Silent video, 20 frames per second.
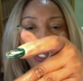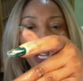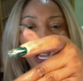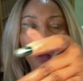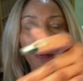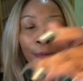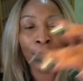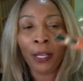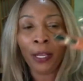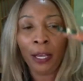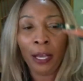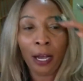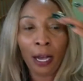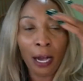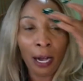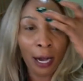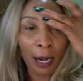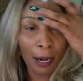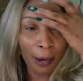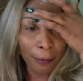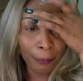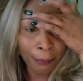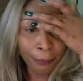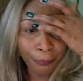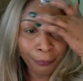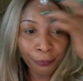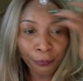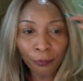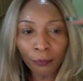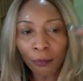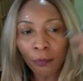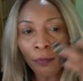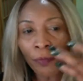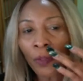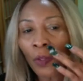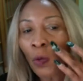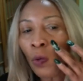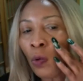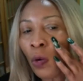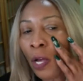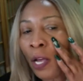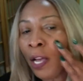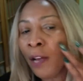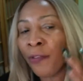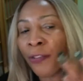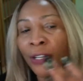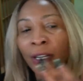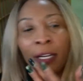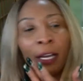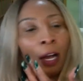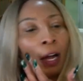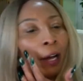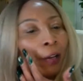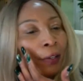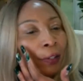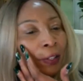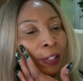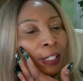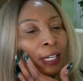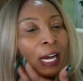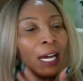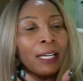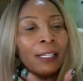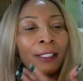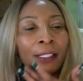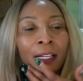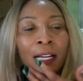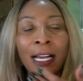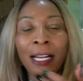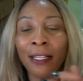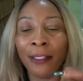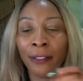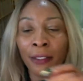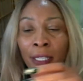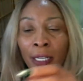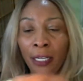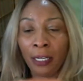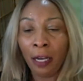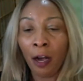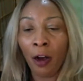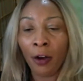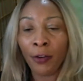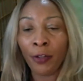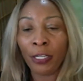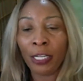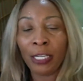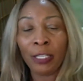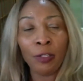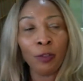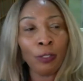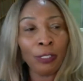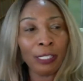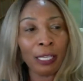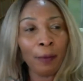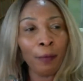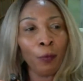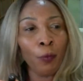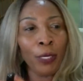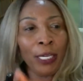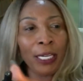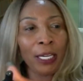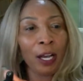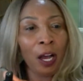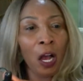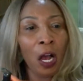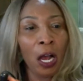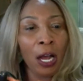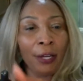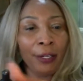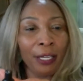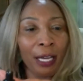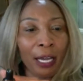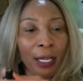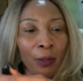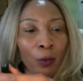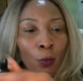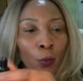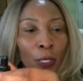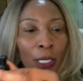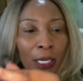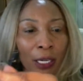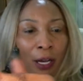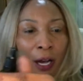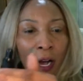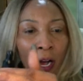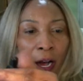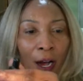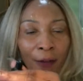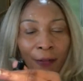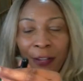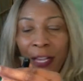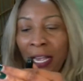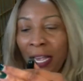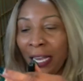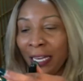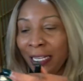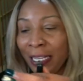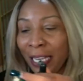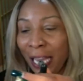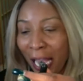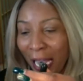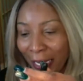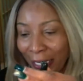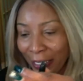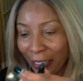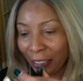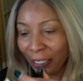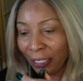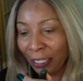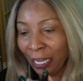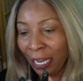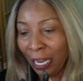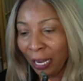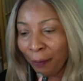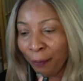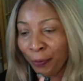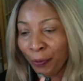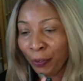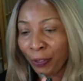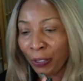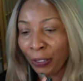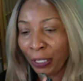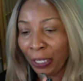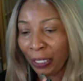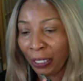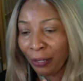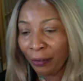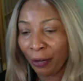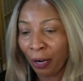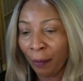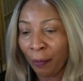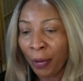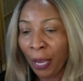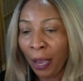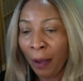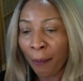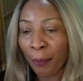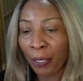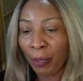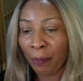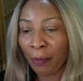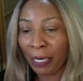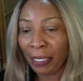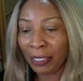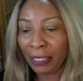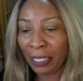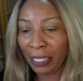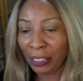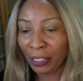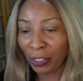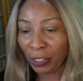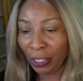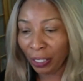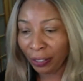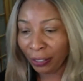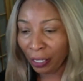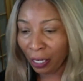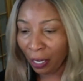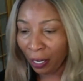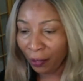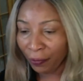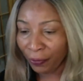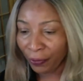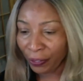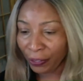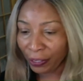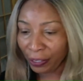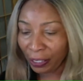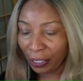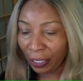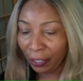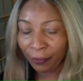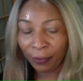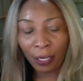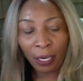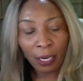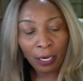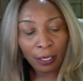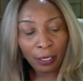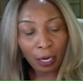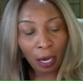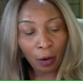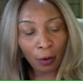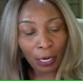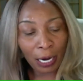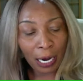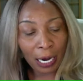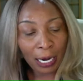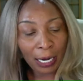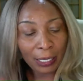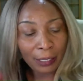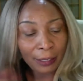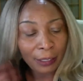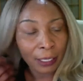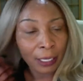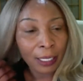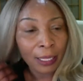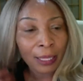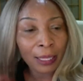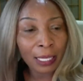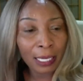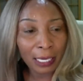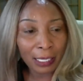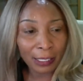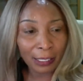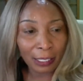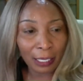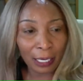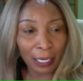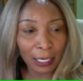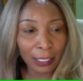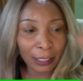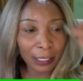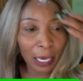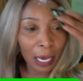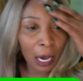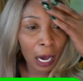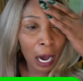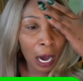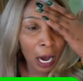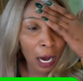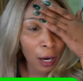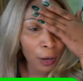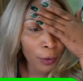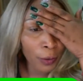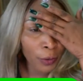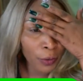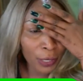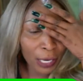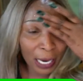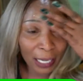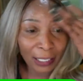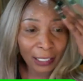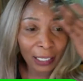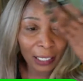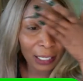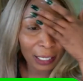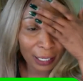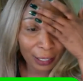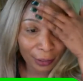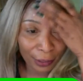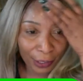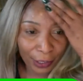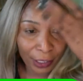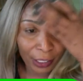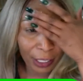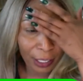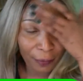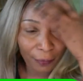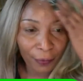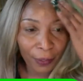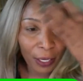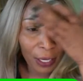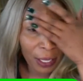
them um every other night and or you can use them week on and week off and that is going to help you to clear up pigmentation on the skin now guys this is how you get clear skin.